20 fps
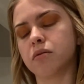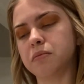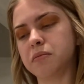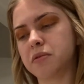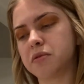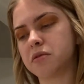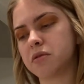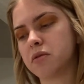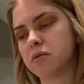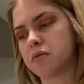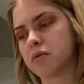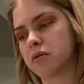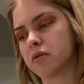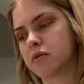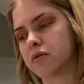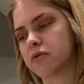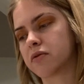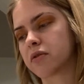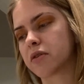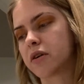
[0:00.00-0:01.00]
I'm so
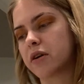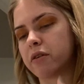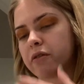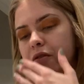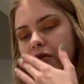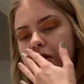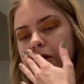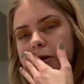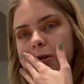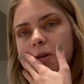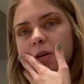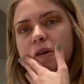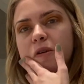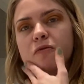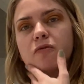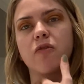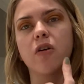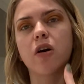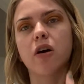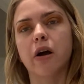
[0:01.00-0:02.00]
over
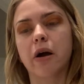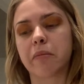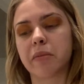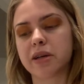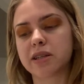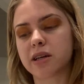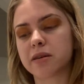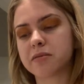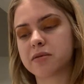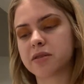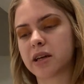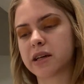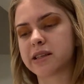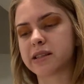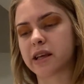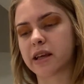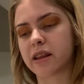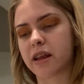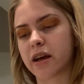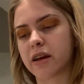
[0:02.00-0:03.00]
everything. how many times did I
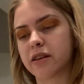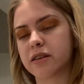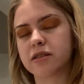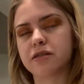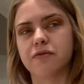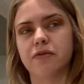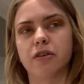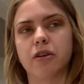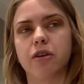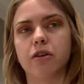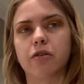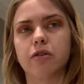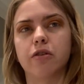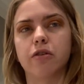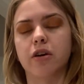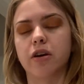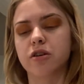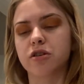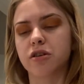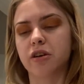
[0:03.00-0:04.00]
say that in this video?
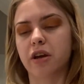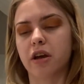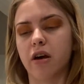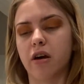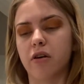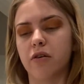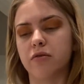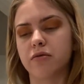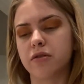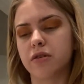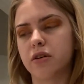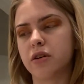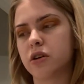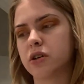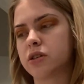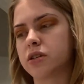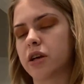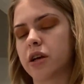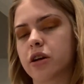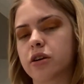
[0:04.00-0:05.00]
You guys should count.
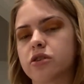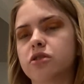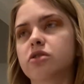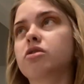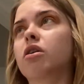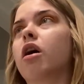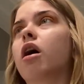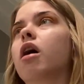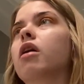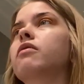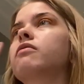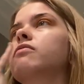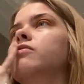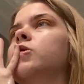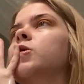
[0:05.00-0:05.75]
Take a shot